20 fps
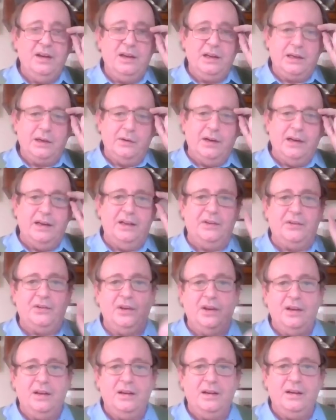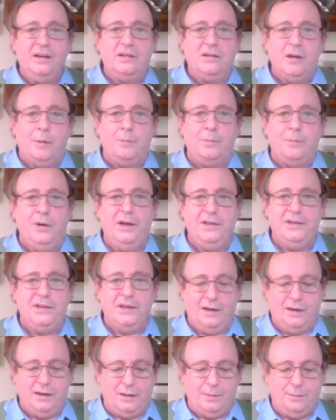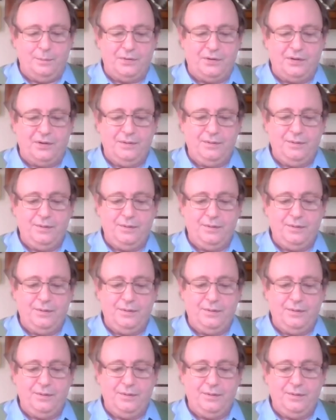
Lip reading: guerrillas, comrades in arms.